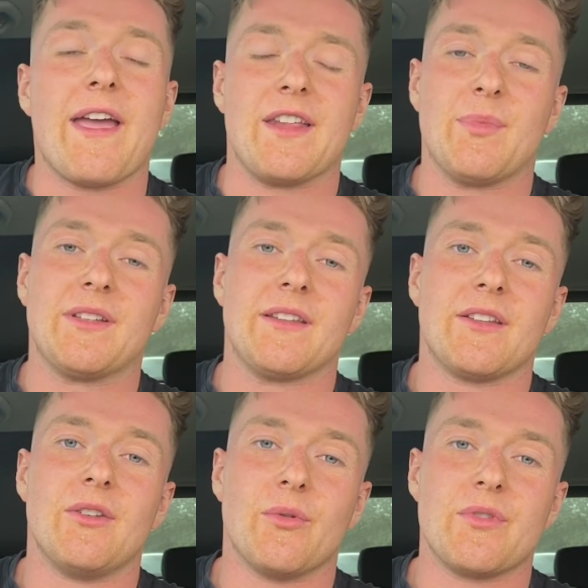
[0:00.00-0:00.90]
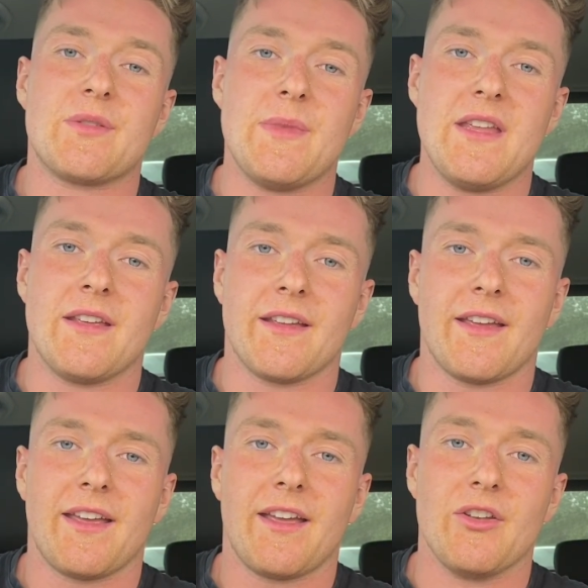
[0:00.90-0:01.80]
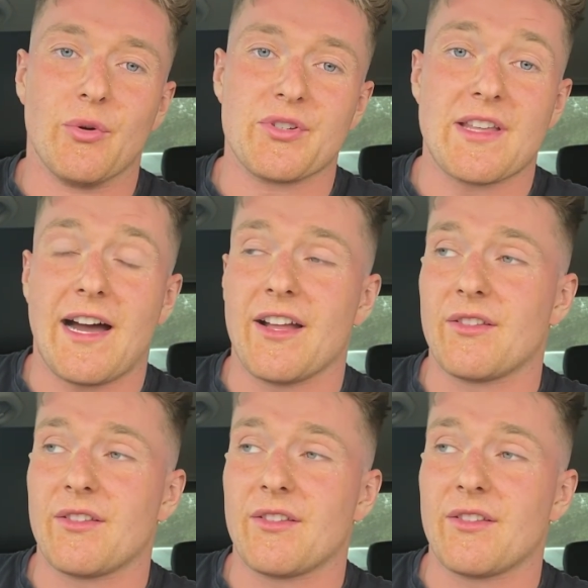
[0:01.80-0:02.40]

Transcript: Anybody that knows me knows that I